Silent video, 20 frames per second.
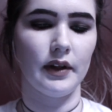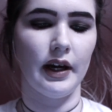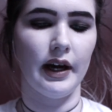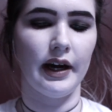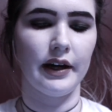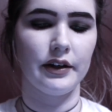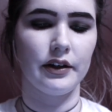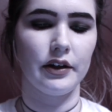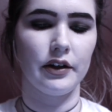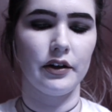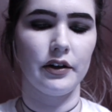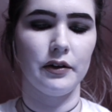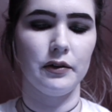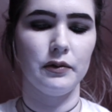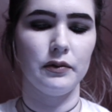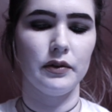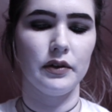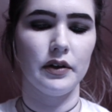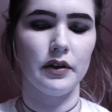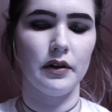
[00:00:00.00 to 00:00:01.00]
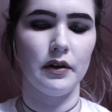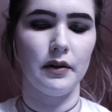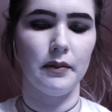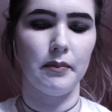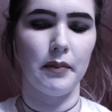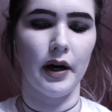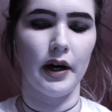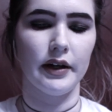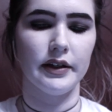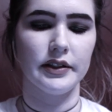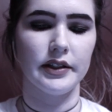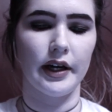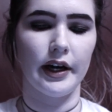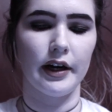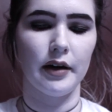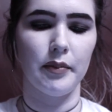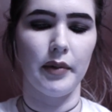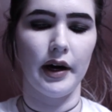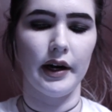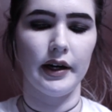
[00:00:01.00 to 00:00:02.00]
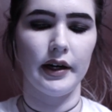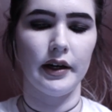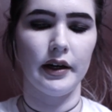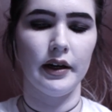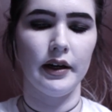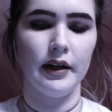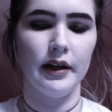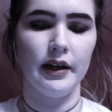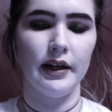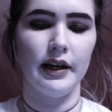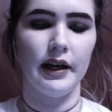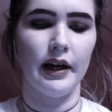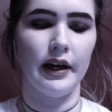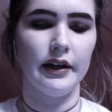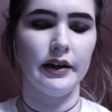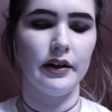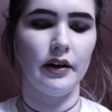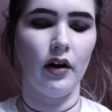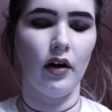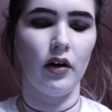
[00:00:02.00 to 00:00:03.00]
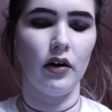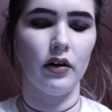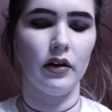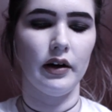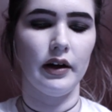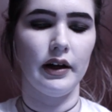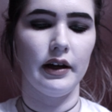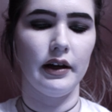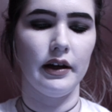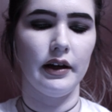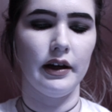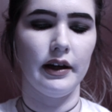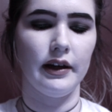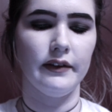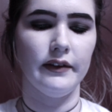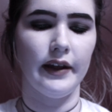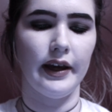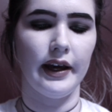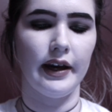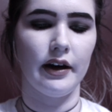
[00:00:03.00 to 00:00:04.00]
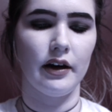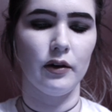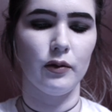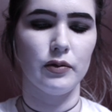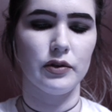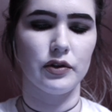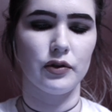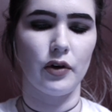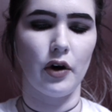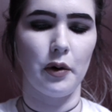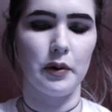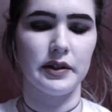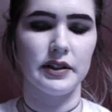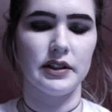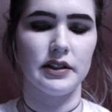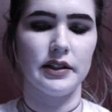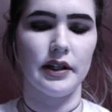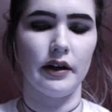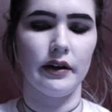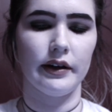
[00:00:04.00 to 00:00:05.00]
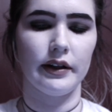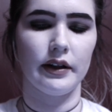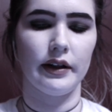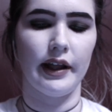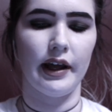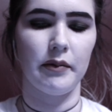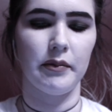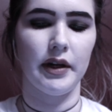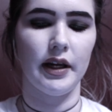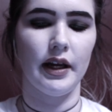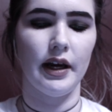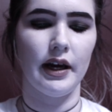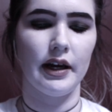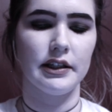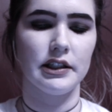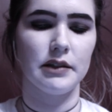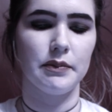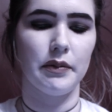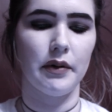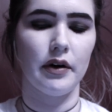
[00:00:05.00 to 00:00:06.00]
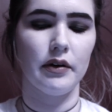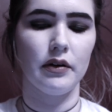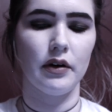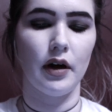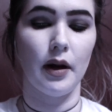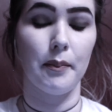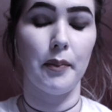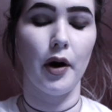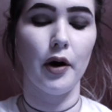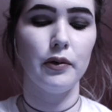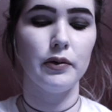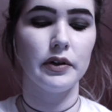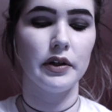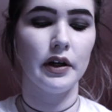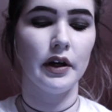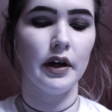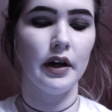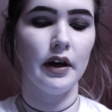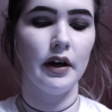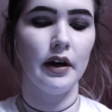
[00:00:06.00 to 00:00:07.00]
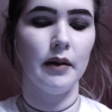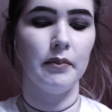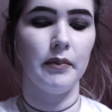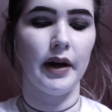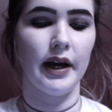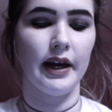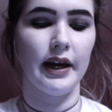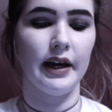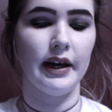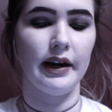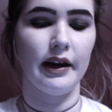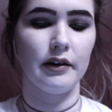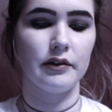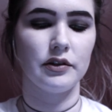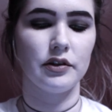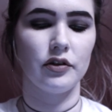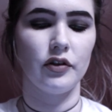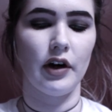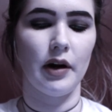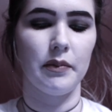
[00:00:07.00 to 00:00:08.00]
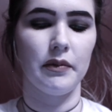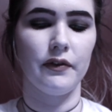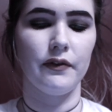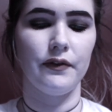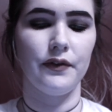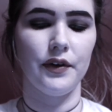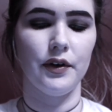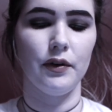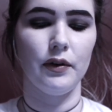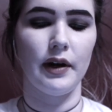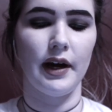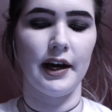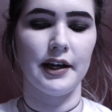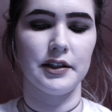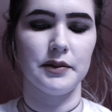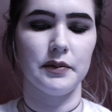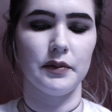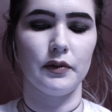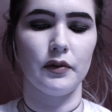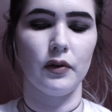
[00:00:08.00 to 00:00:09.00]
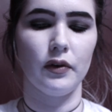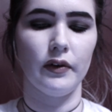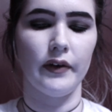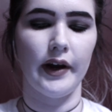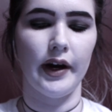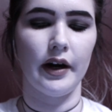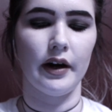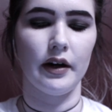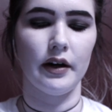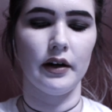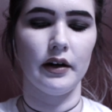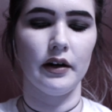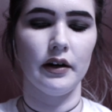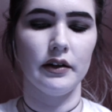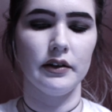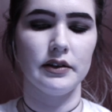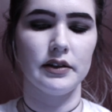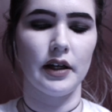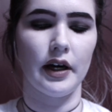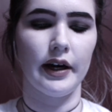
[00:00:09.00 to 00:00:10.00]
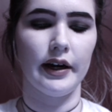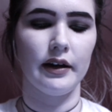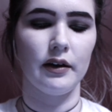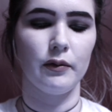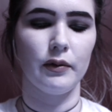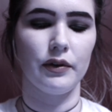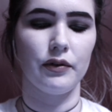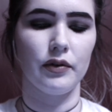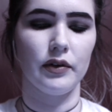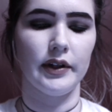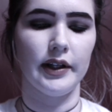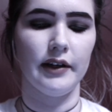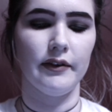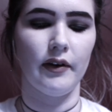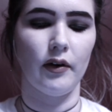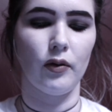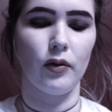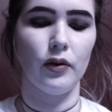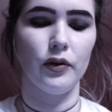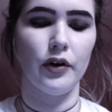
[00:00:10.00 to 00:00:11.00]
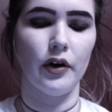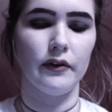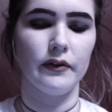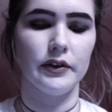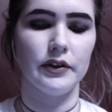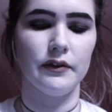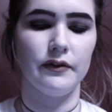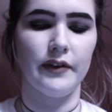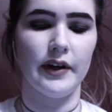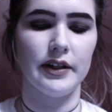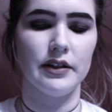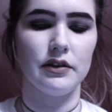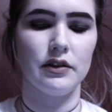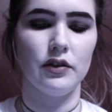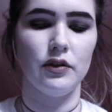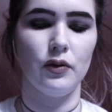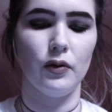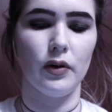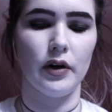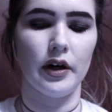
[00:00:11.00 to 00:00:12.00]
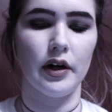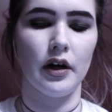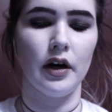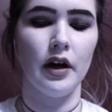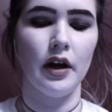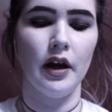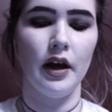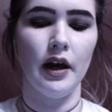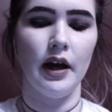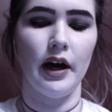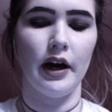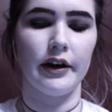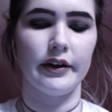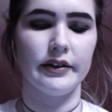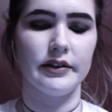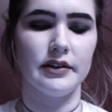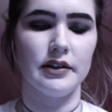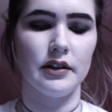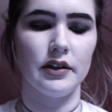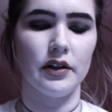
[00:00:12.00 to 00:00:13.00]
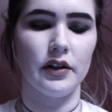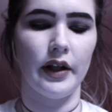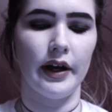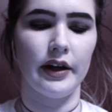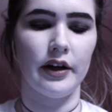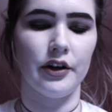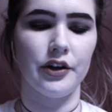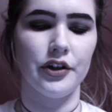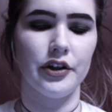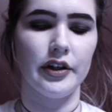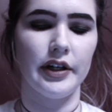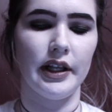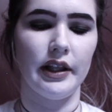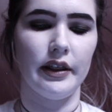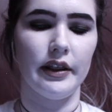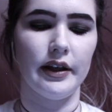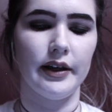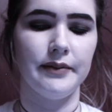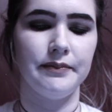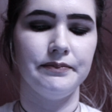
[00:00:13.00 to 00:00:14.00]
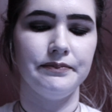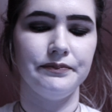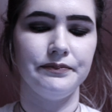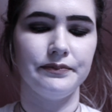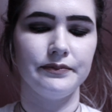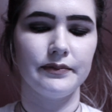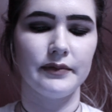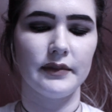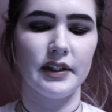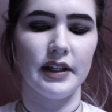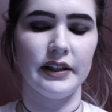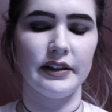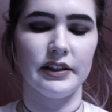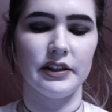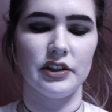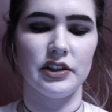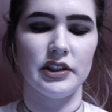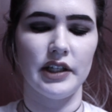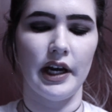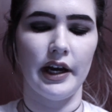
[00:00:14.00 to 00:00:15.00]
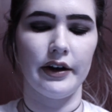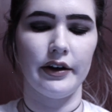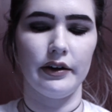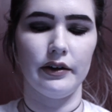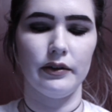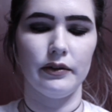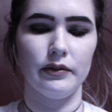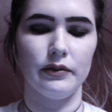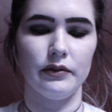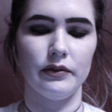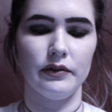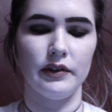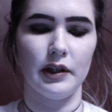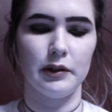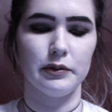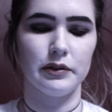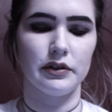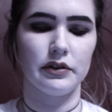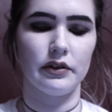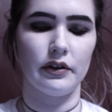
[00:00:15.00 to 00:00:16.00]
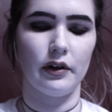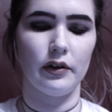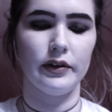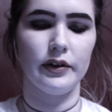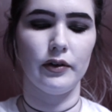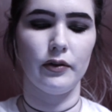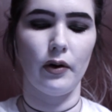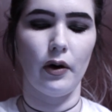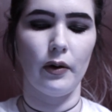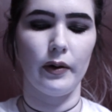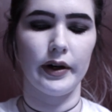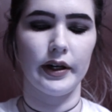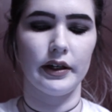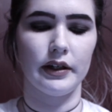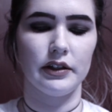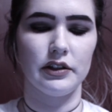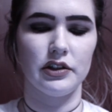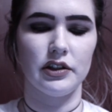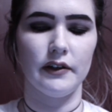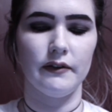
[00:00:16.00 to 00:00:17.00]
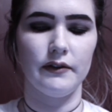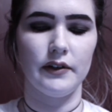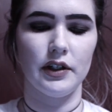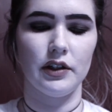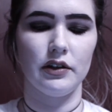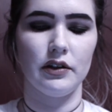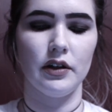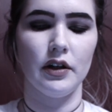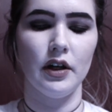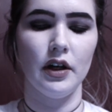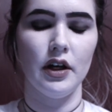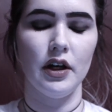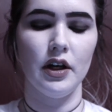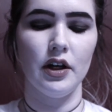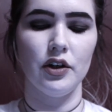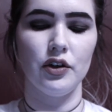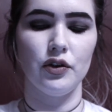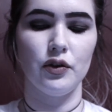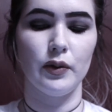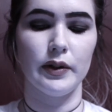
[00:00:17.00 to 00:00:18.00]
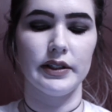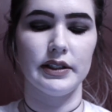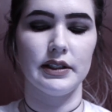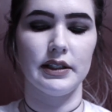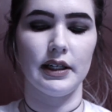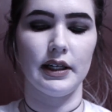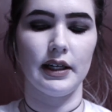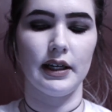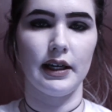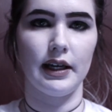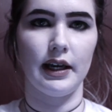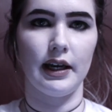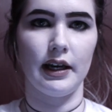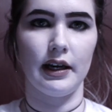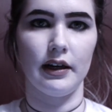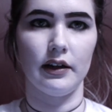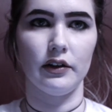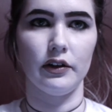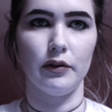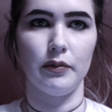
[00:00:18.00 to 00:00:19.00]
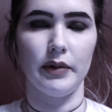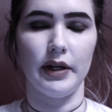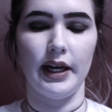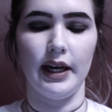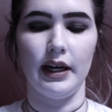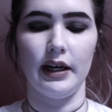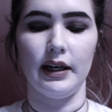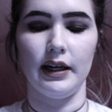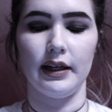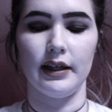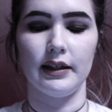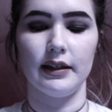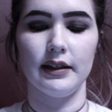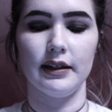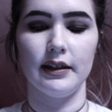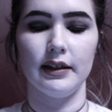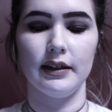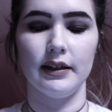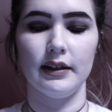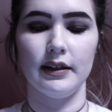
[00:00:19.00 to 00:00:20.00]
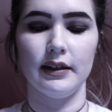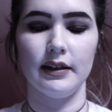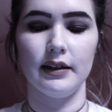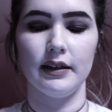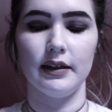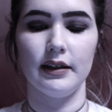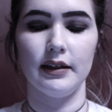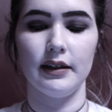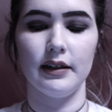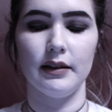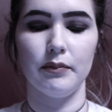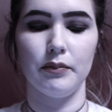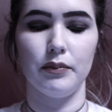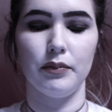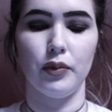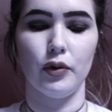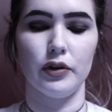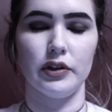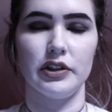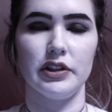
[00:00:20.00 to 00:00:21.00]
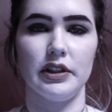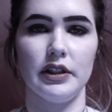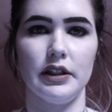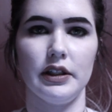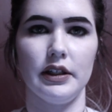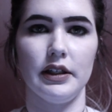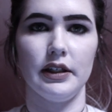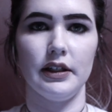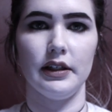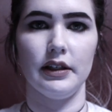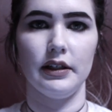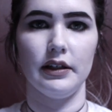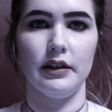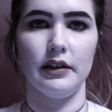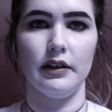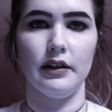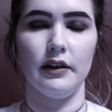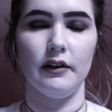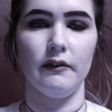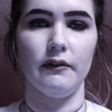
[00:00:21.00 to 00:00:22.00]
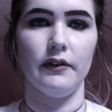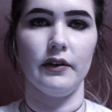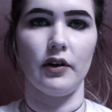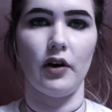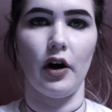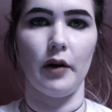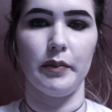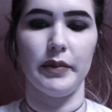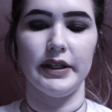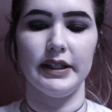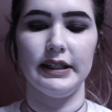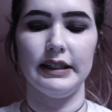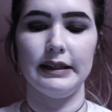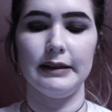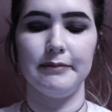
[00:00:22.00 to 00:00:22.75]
I had cocooned my entire body, head and all, and the air was growing still and clammy. I, spoke, I poked my head out to grab a few gasps of cool air. Sighing with relief, I rolled over to face the door. I could see the light underneath it and the shadow that was slowly growing, shifting, twisting, and illuminating portion of the carpet.